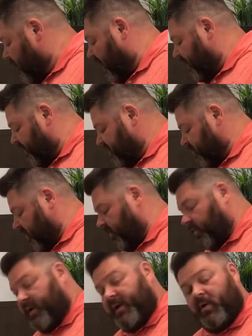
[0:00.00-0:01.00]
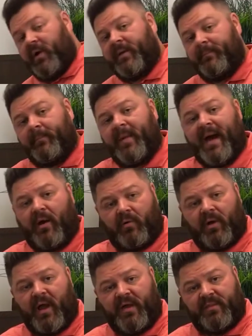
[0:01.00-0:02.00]
At this point, we're going to go ahead and
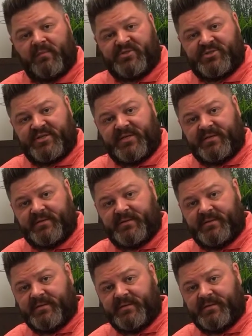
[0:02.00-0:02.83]
power on the machine.